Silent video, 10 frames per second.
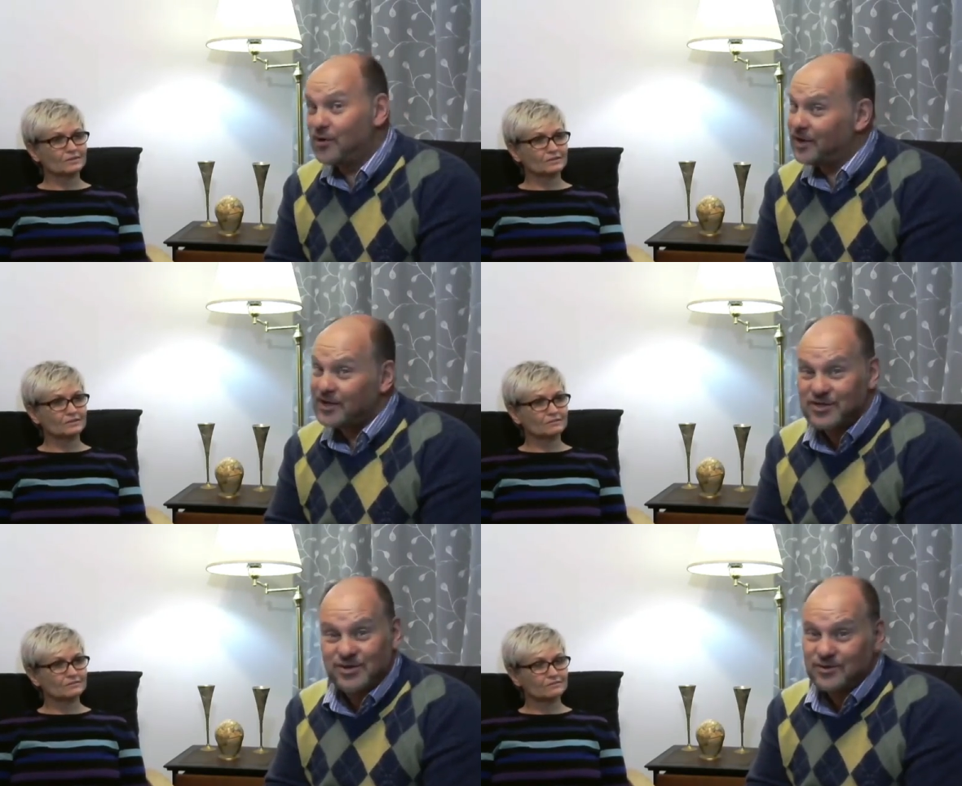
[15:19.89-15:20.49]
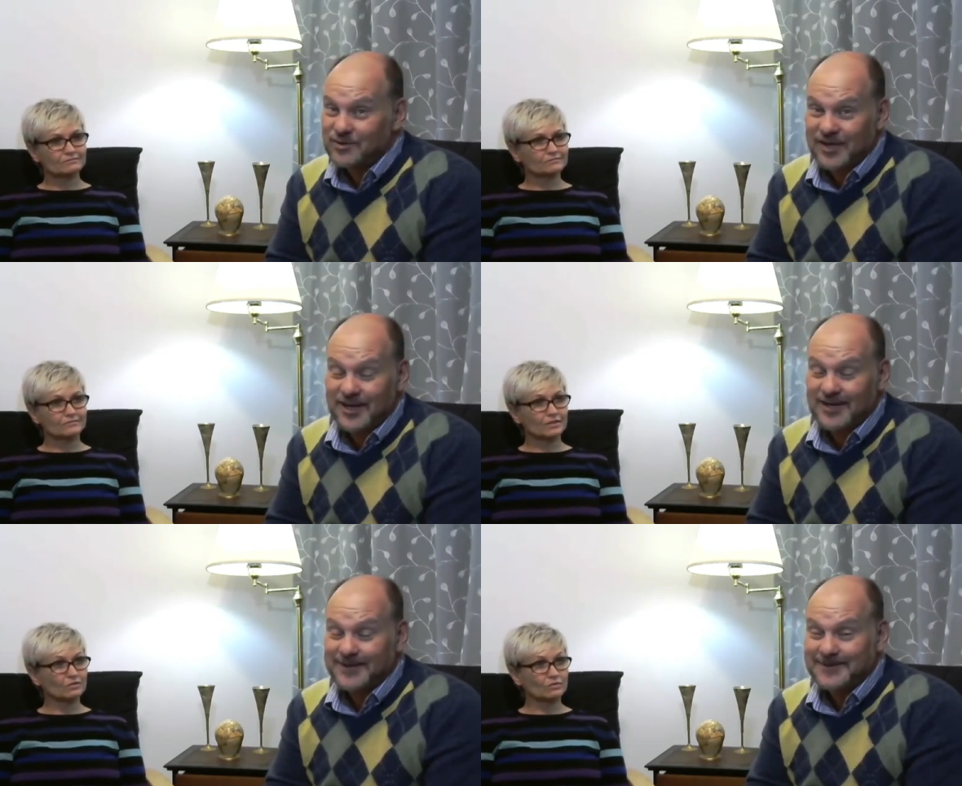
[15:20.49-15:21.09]
Speaker 1: into
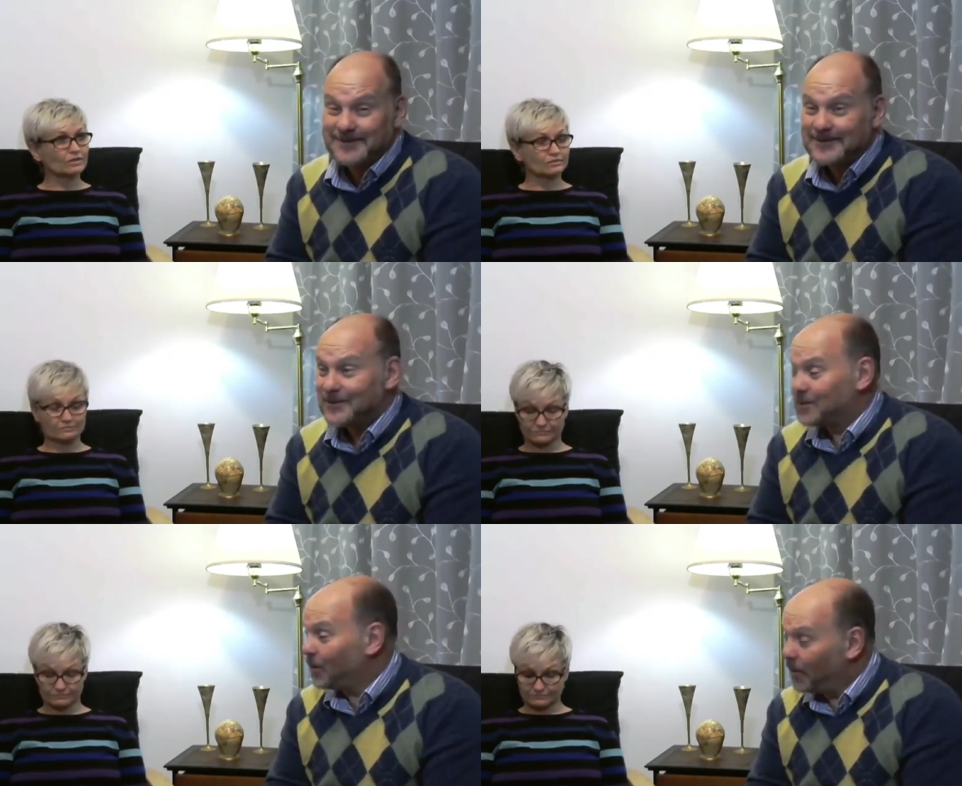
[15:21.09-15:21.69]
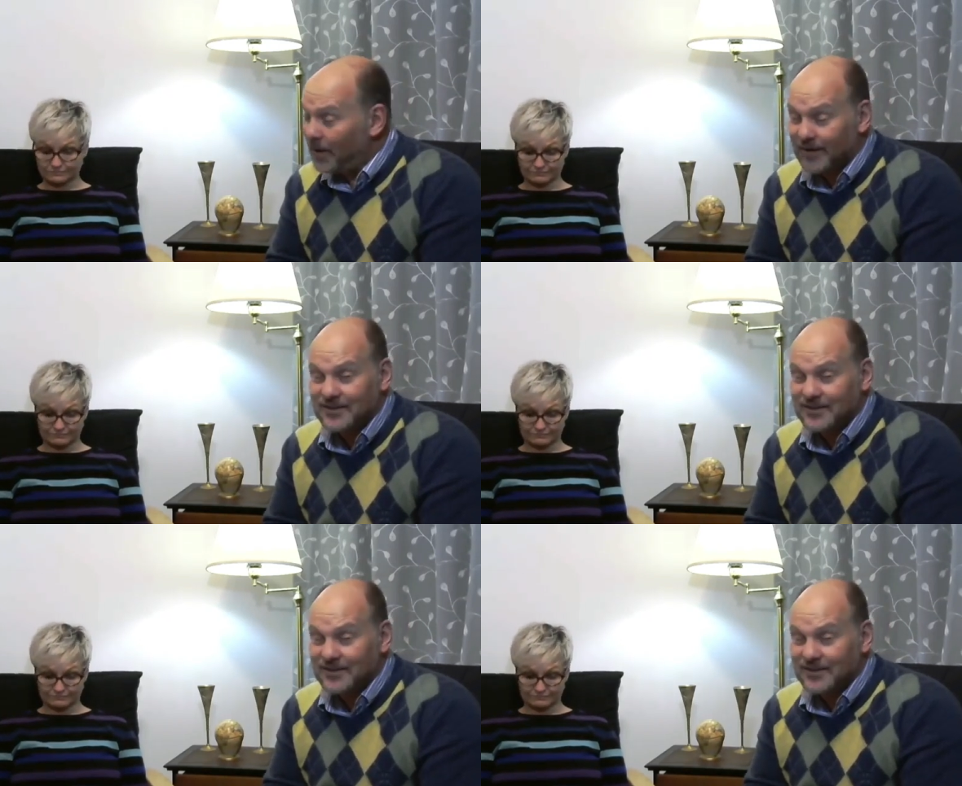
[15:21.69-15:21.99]
the the oil.